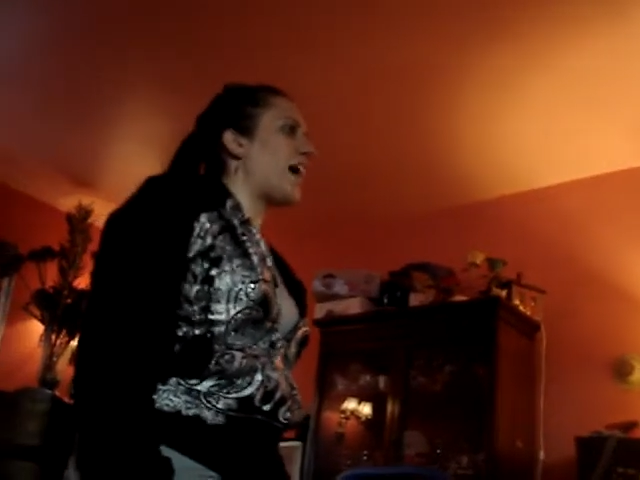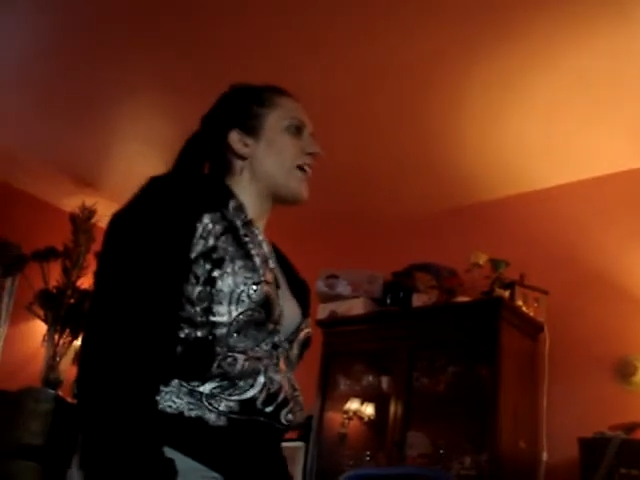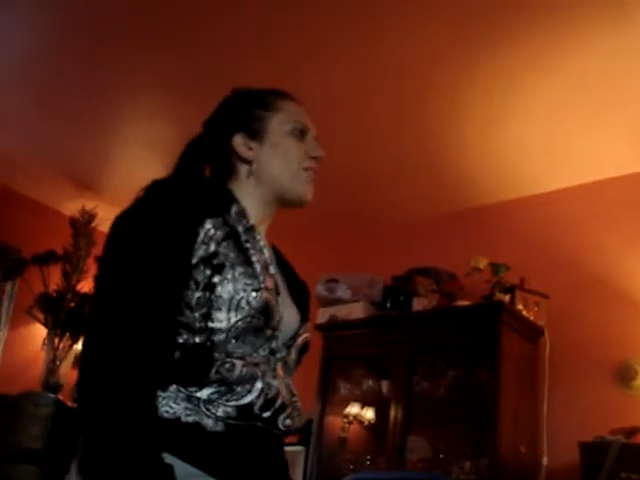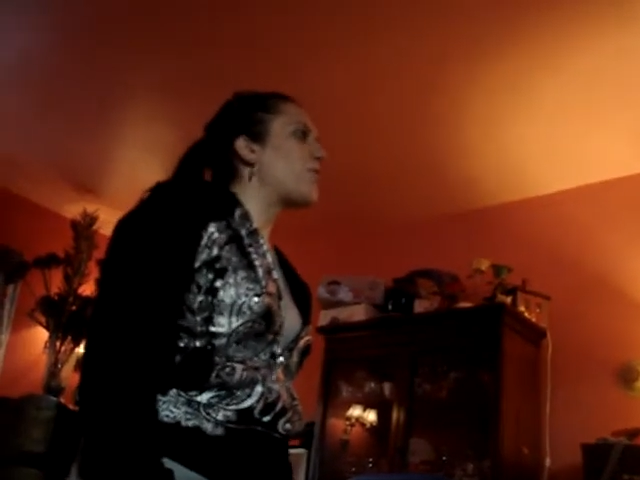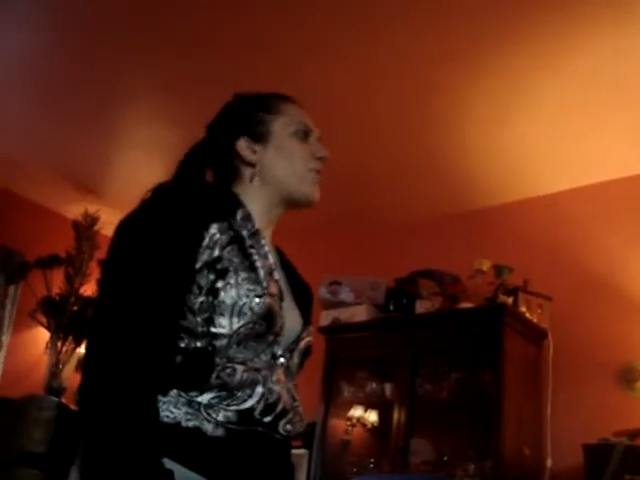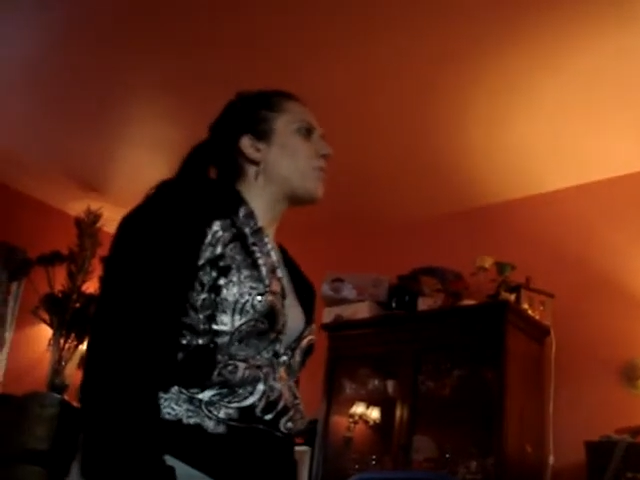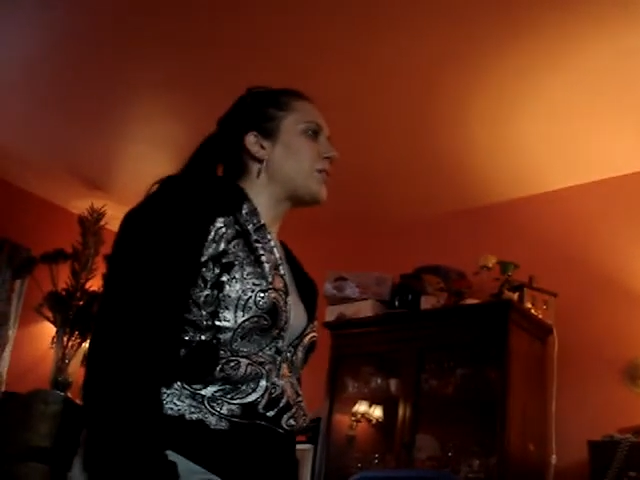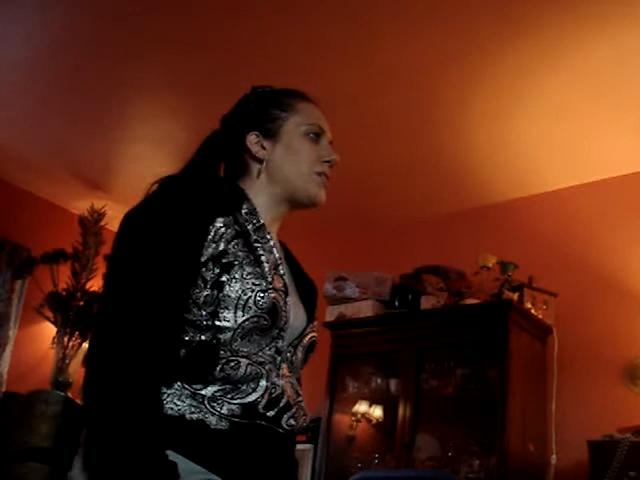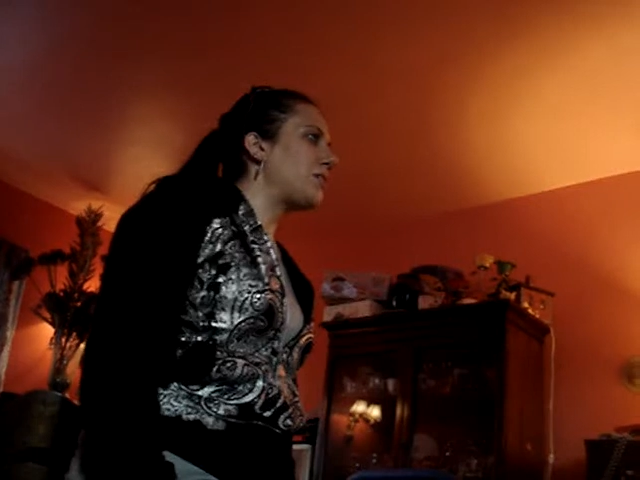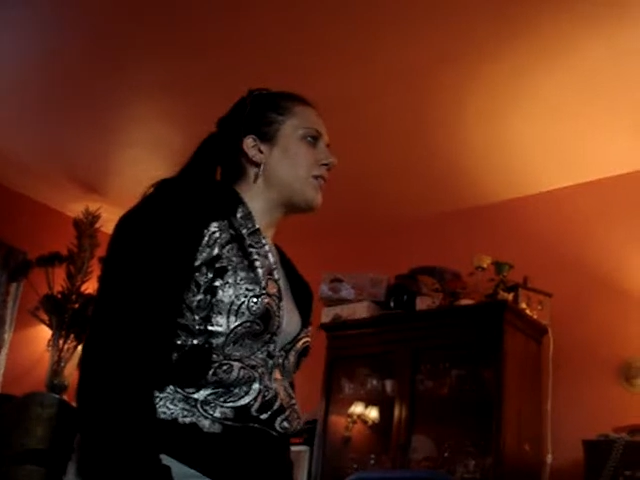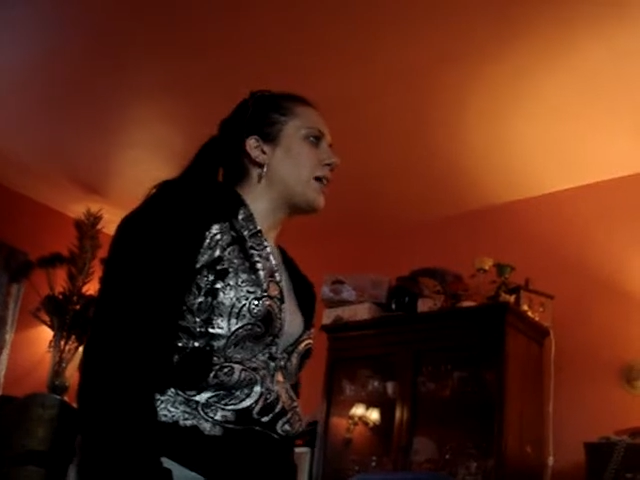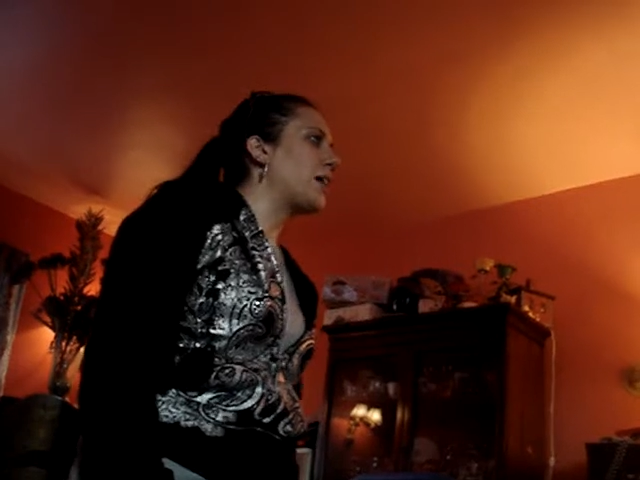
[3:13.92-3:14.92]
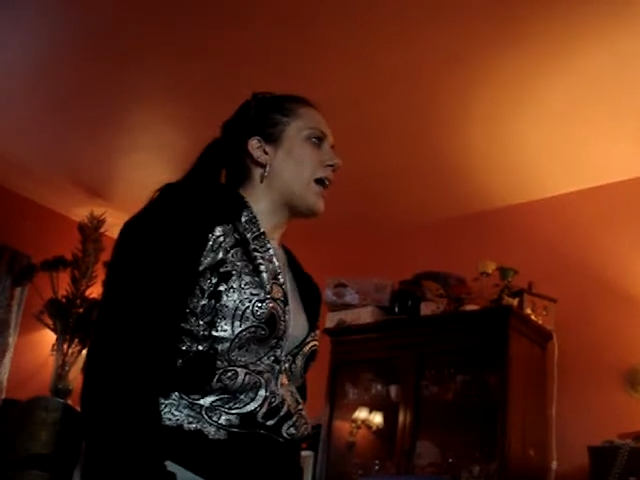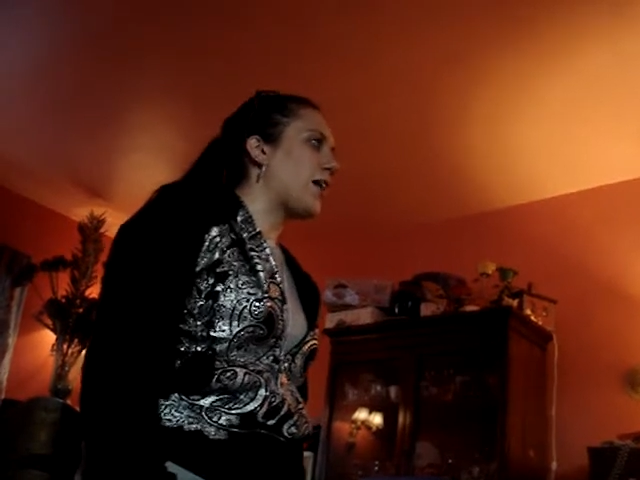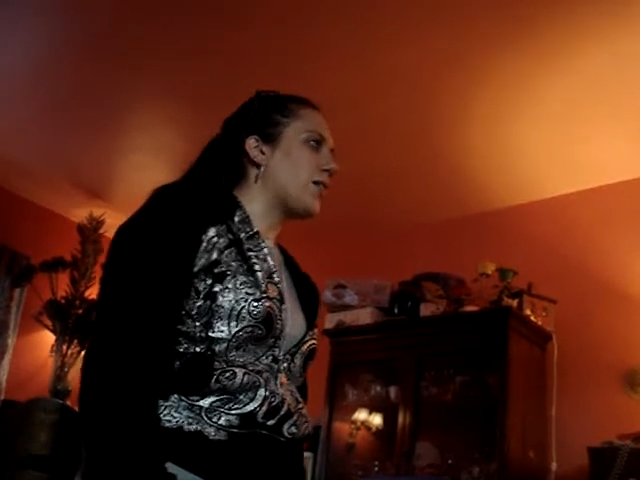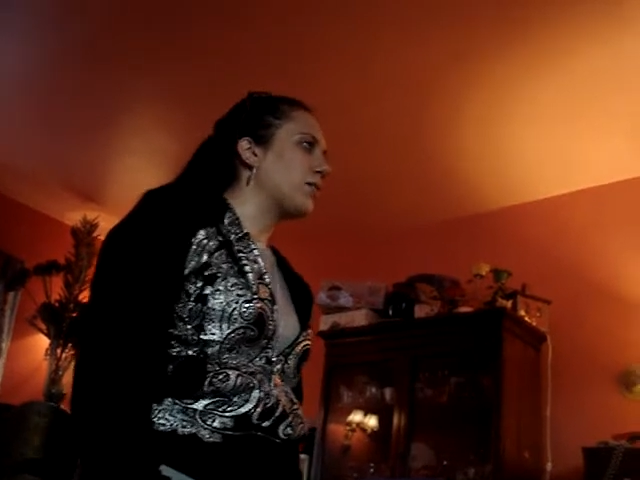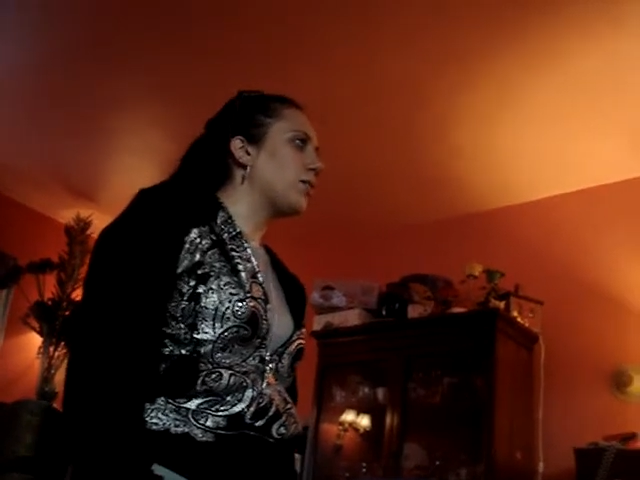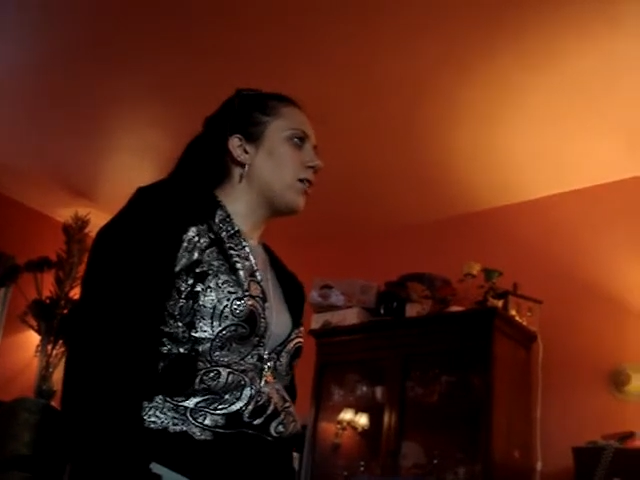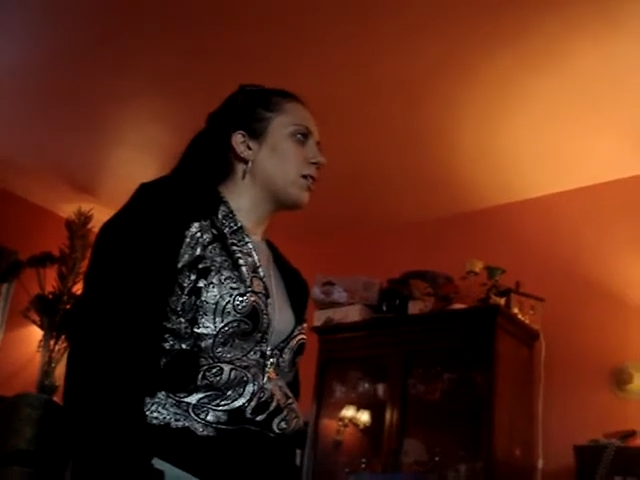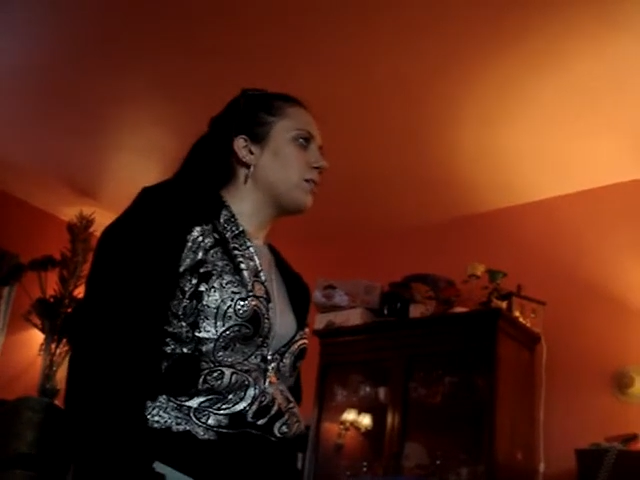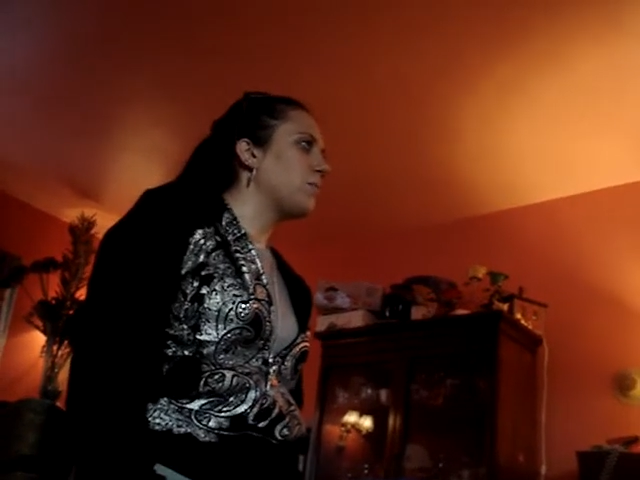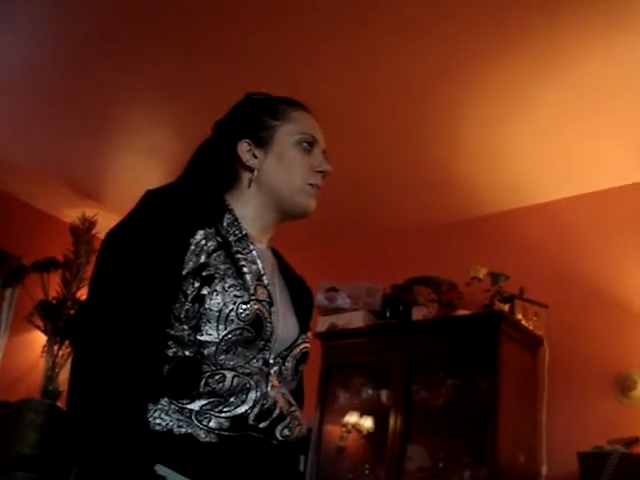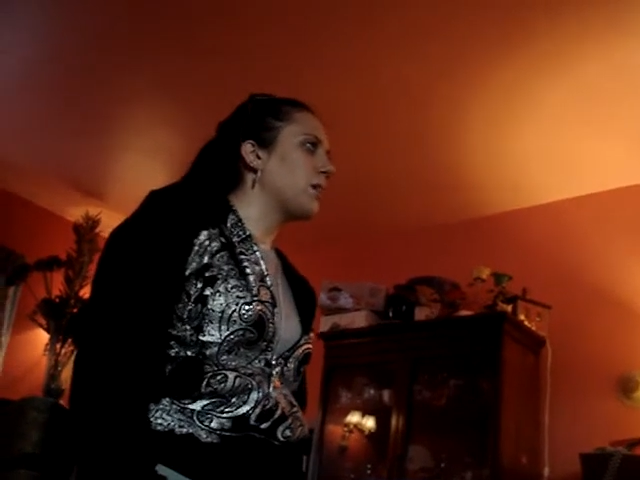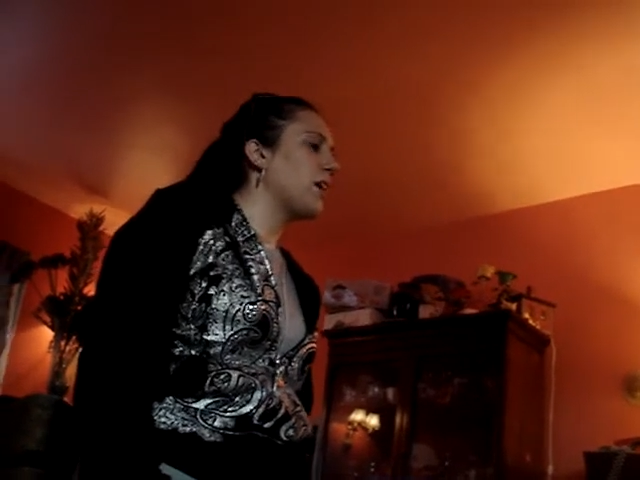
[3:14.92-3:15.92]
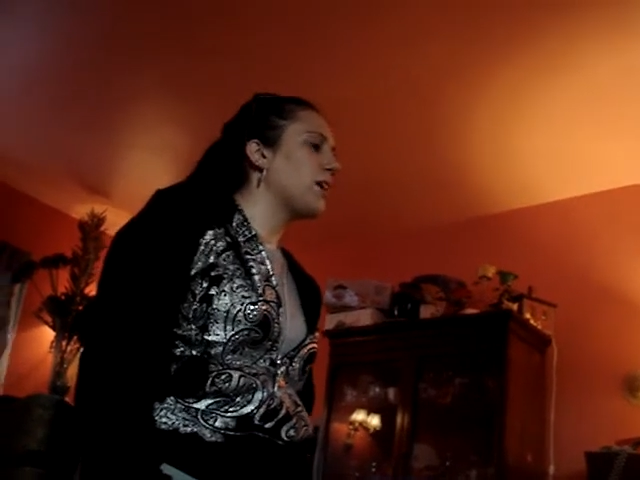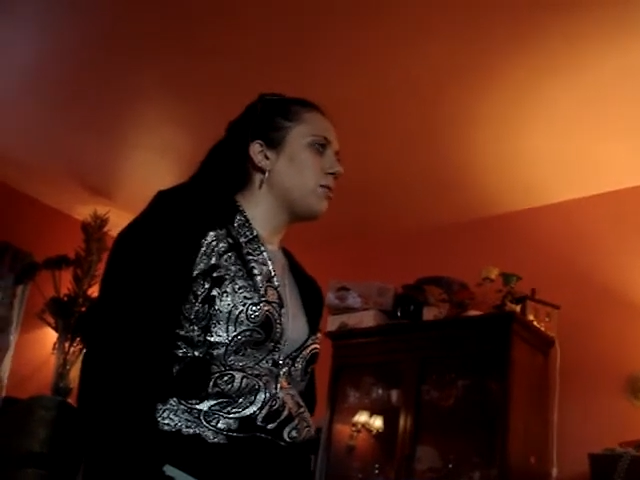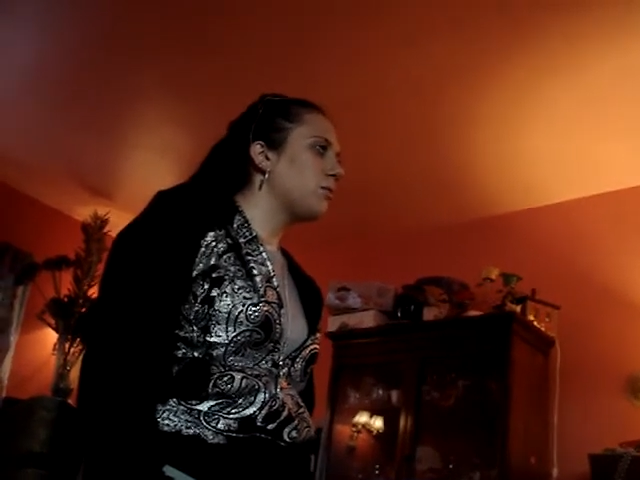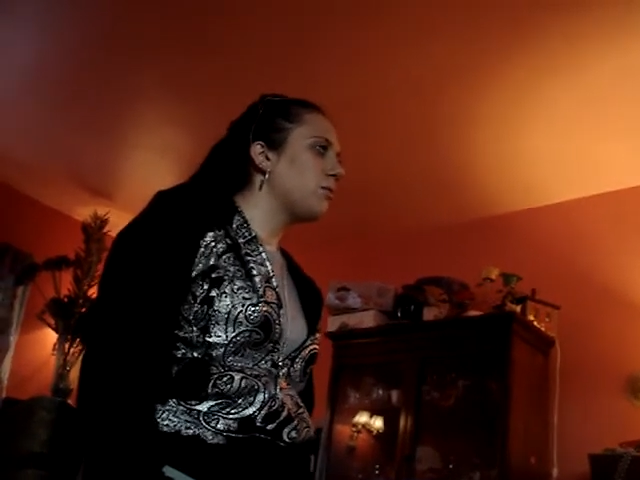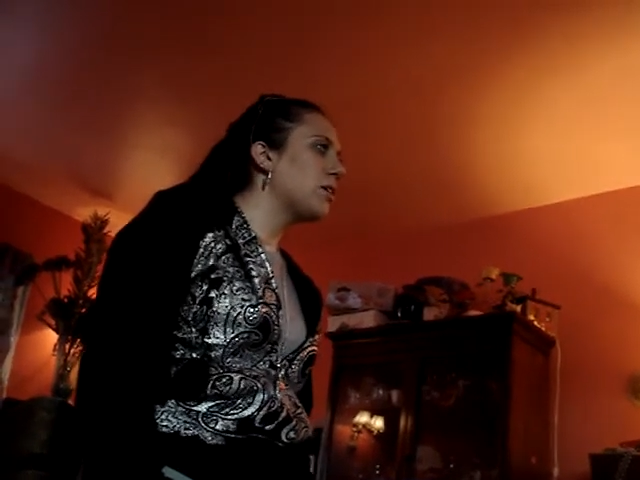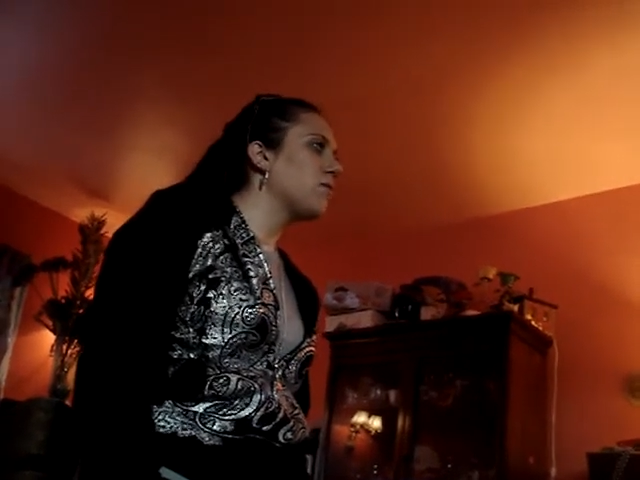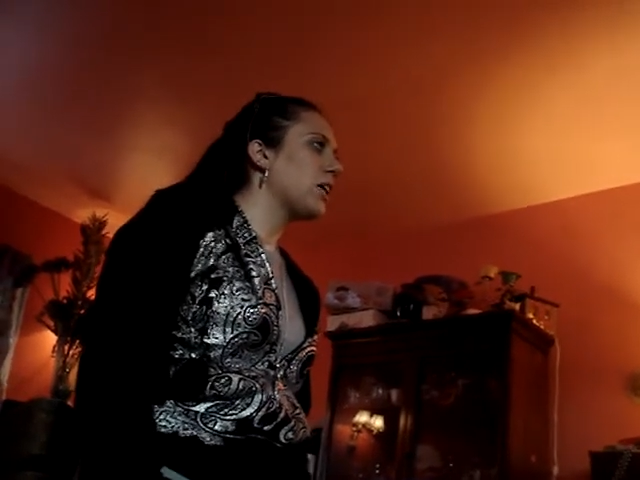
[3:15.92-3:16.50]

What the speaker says: I don't appreciate how you're talking to me. And you know what?